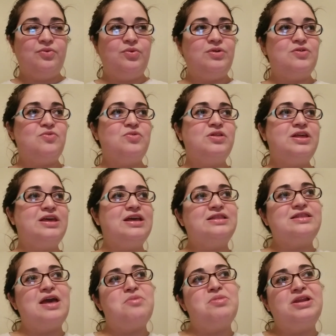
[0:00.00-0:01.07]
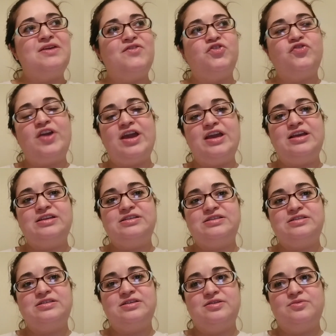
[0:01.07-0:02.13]
We don't really get that many
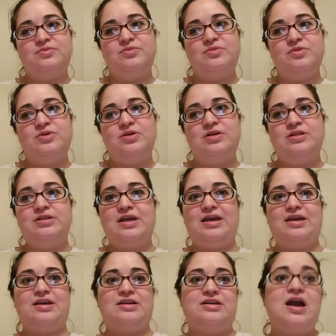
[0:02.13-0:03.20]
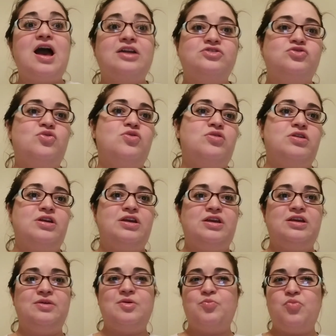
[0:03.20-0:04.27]
face, like,
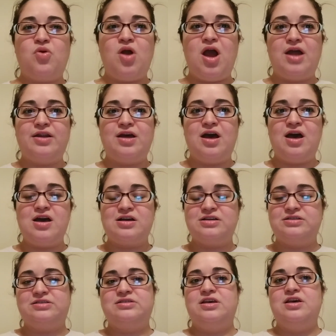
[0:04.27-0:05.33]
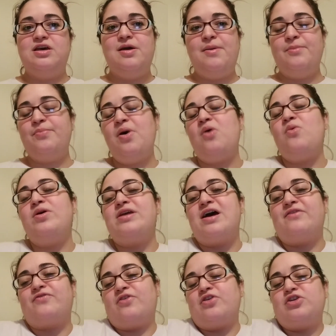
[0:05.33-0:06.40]
contouring products. But
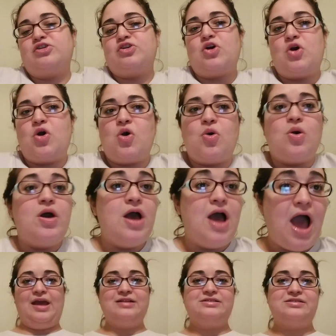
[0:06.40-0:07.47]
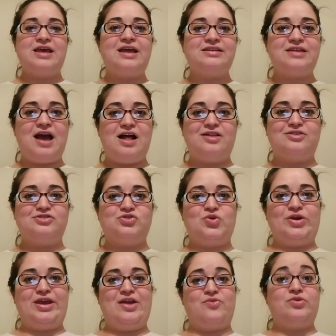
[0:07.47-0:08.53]
whatever, you know. It's ten dollars, so
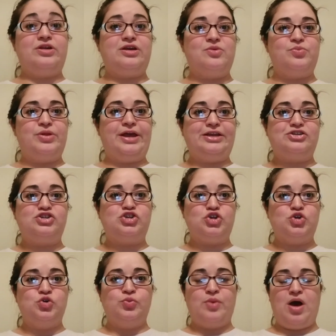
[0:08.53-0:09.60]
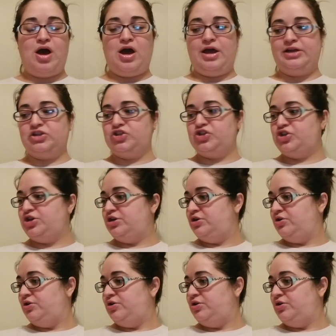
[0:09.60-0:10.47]
I can't really complain too much.